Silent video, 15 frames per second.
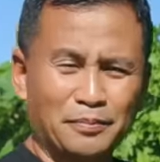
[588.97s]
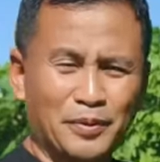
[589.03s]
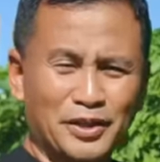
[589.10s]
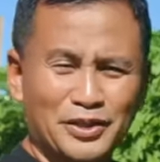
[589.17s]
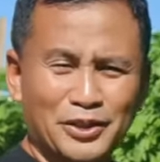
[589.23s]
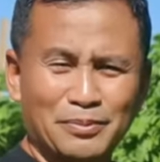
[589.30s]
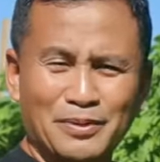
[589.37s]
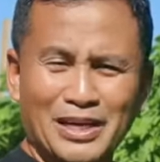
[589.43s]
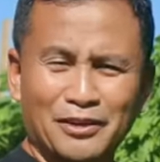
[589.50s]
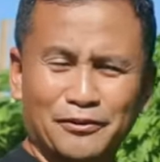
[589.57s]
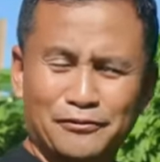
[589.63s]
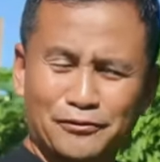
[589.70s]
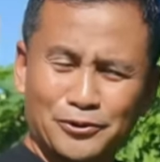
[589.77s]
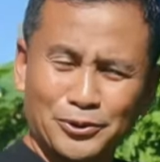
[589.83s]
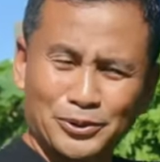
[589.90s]
bitter
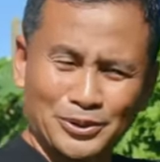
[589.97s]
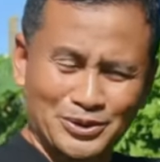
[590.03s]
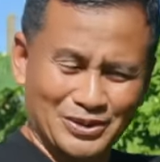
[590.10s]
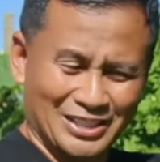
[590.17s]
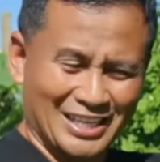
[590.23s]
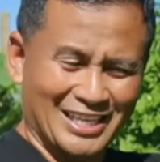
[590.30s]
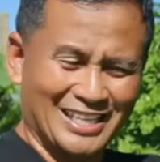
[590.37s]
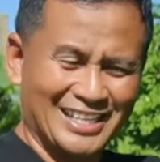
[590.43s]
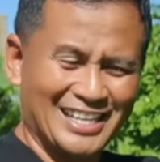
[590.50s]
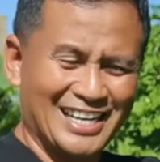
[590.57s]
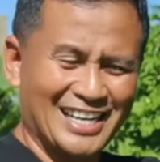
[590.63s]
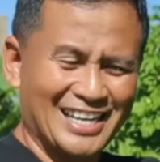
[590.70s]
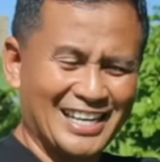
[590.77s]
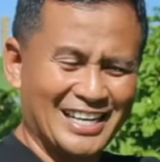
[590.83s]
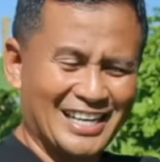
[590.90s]
melon fruit
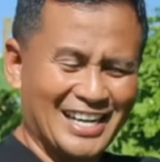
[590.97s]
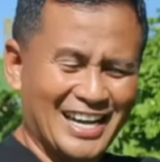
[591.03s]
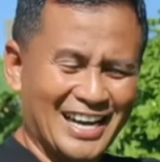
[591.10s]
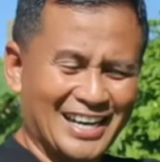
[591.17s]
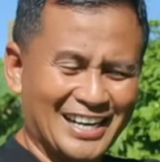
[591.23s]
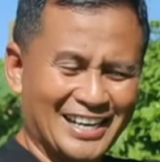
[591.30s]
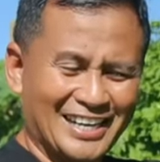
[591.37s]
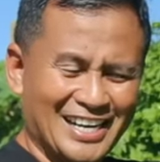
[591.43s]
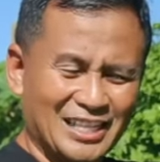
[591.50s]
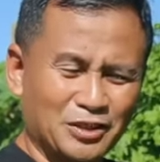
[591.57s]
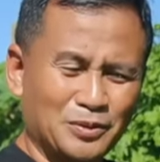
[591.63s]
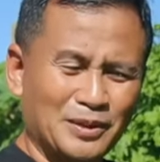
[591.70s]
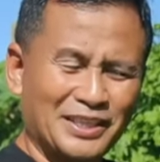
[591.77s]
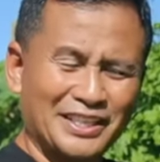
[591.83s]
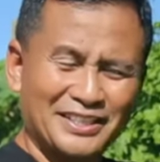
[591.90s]
are
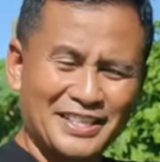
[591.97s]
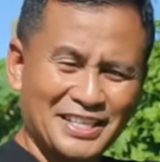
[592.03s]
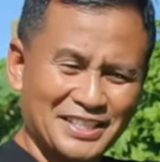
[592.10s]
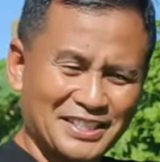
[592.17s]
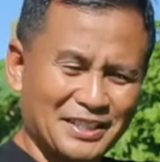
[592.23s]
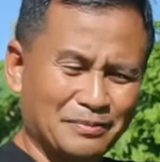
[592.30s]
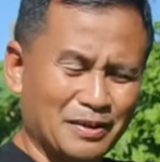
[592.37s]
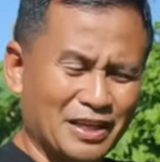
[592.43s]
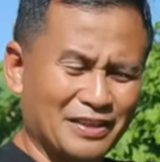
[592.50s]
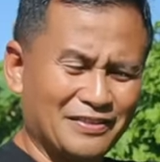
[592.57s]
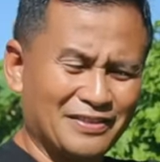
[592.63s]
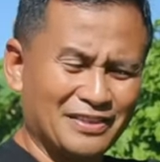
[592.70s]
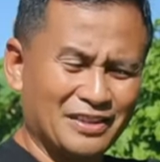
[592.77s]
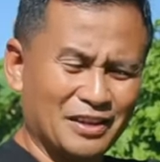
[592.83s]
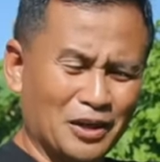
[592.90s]
actually a
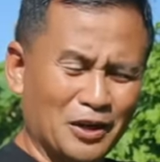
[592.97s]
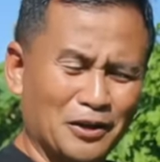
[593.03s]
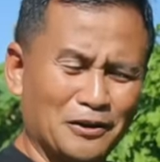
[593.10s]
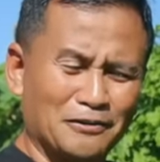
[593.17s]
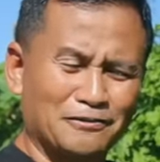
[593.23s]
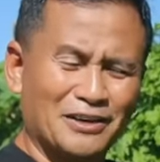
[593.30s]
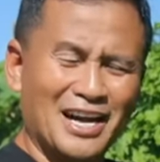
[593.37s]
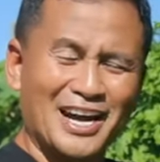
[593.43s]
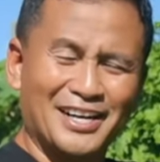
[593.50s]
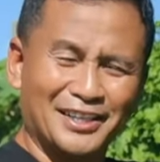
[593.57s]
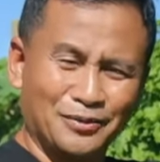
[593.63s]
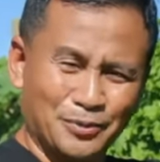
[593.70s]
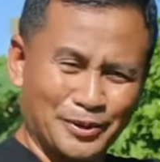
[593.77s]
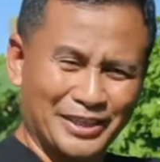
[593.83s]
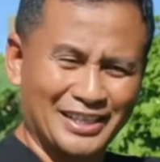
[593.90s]
testament of
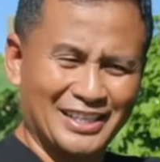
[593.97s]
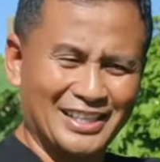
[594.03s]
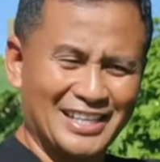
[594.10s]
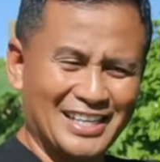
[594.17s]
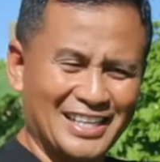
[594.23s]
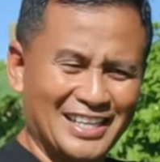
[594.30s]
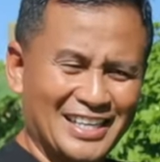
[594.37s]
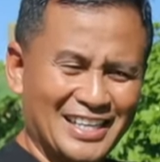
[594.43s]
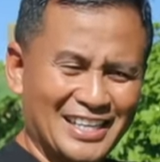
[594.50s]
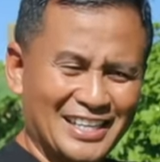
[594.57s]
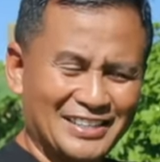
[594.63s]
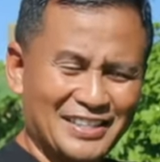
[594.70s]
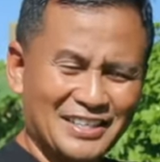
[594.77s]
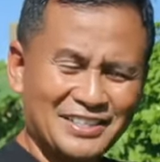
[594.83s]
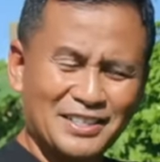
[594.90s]
hard work,
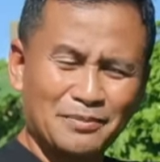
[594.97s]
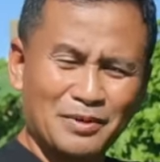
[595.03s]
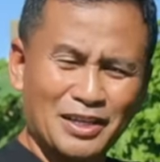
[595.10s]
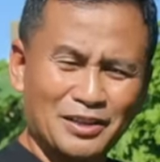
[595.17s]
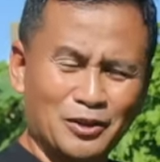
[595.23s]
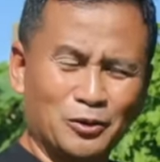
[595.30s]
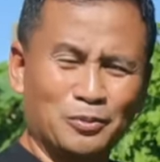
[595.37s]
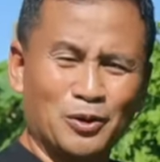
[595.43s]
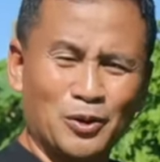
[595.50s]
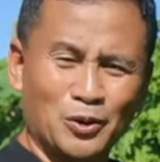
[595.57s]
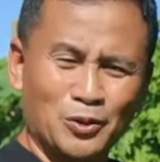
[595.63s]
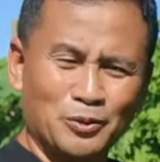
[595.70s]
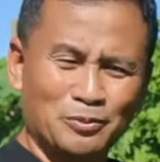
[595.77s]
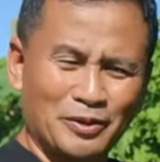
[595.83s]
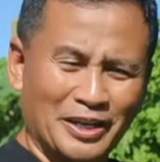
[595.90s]
a testament of
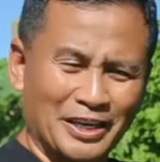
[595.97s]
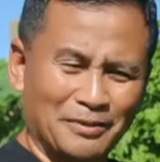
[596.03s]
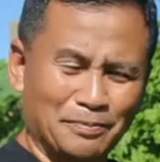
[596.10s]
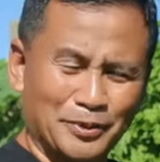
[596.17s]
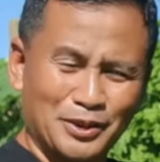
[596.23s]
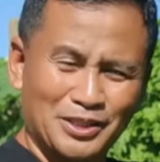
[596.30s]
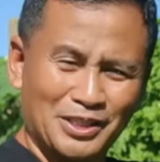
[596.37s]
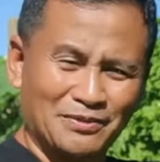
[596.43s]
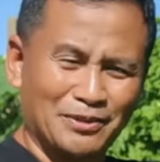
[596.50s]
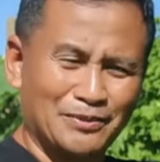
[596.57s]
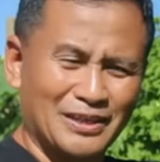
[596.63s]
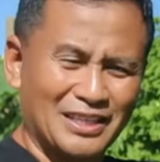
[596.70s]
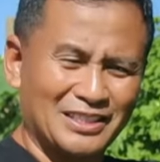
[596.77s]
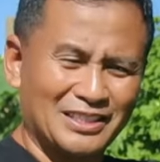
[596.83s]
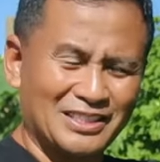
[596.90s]
hope and
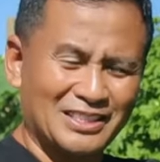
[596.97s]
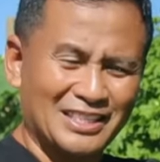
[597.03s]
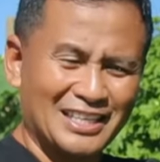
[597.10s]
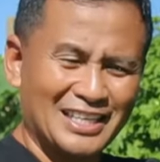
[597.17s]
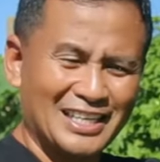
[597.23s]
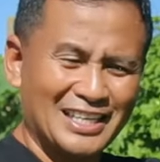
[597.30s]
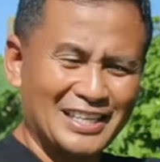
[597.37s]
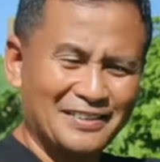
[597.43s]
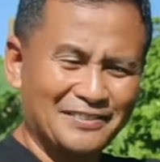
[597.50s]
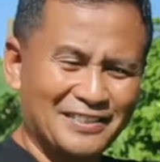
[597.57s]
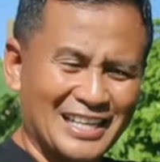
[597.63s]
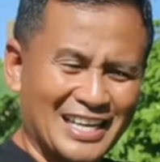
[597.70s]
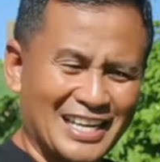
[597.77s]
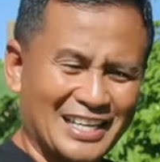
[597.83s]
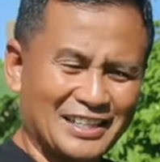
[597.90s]
perseverance
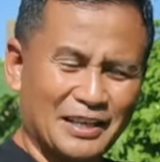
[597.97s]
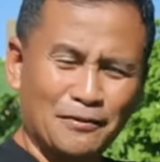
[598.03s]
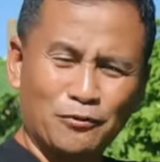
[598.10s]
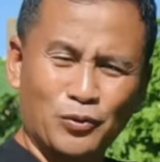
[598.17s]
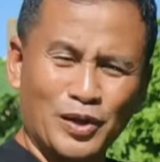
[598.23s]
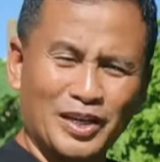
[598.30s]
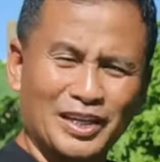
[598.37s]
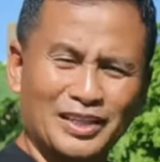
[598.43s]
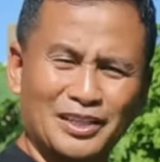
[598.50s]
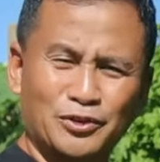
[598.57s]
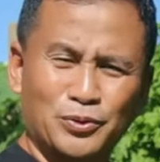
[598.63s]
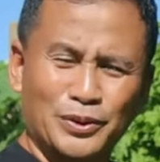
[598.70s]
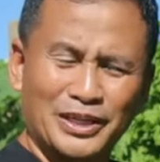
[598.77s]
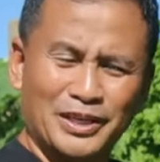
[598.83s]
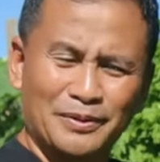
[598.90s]
that if we're gonna
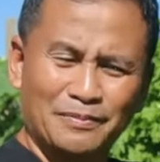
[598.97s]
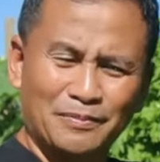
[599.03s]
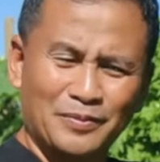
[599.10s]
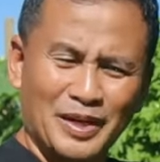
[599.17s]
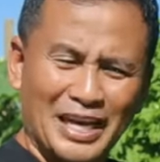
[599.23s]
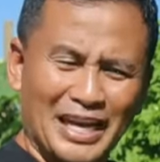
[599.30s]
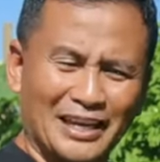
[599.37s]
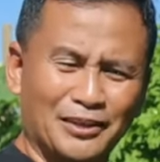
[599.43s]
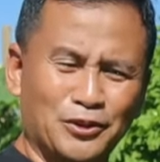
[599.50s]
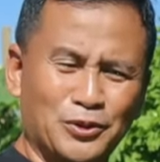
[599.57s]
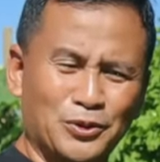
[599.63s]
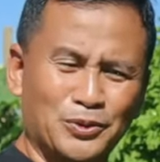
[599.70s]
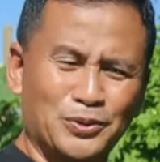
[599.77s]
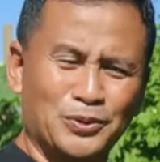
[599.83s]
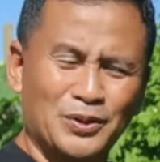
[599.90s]
dream
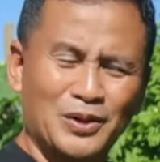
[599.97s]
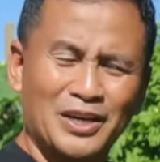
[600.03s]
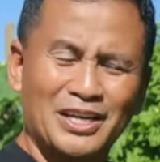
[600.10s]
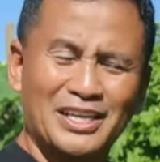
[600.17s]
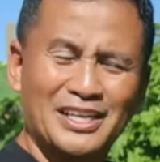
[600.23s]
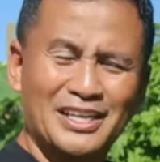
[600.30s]
and do